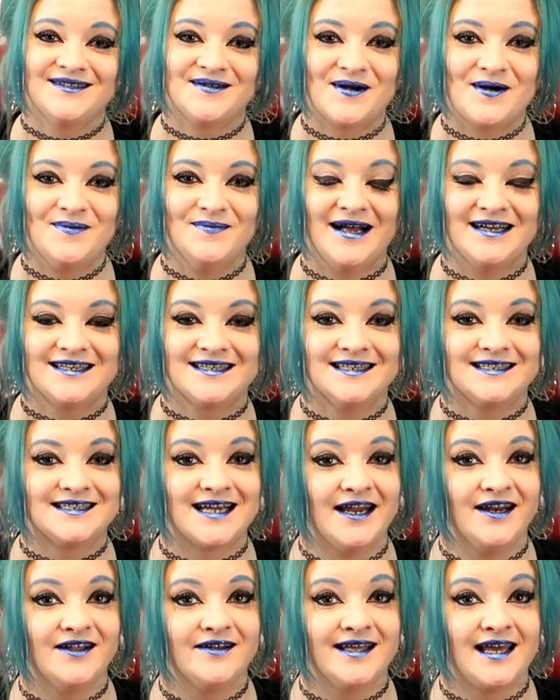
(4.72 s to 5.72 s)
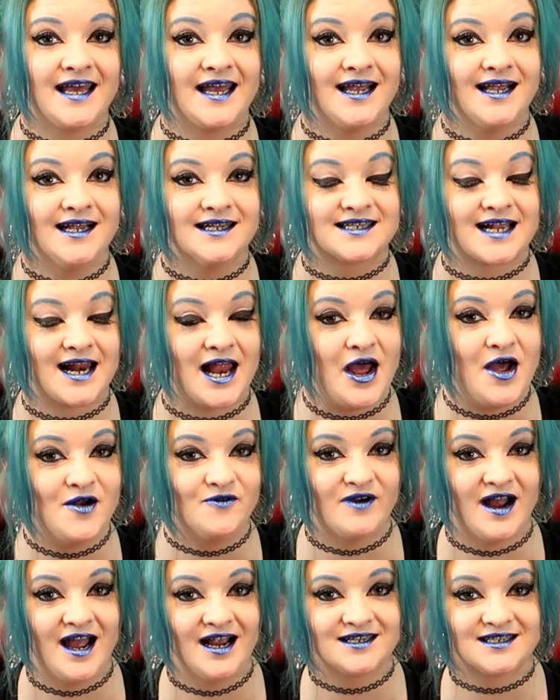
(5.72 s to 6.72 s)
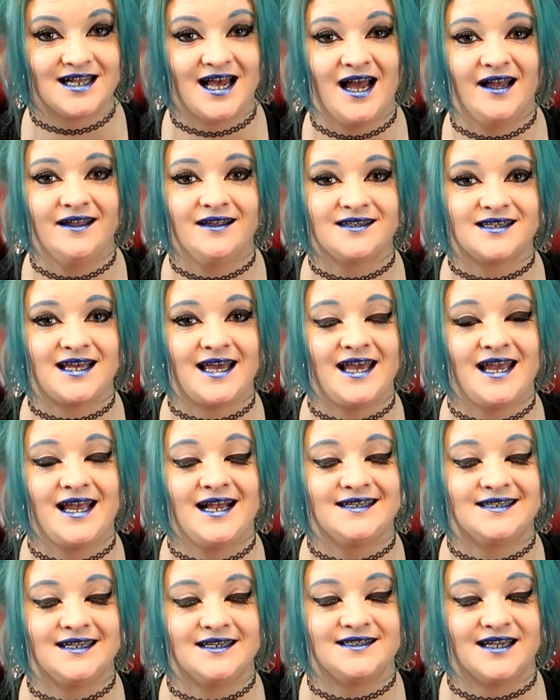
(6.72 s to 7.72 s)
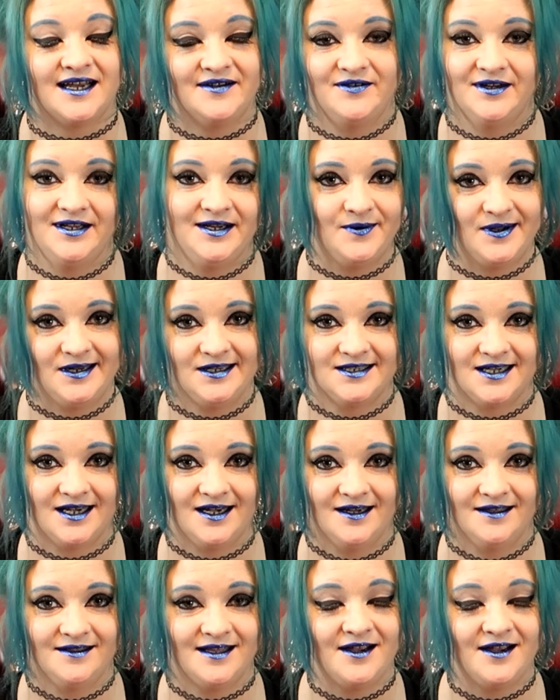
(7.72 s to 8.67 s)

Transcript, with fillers: welcome back to the channel. It is Claire and Rags and it is definitely winter.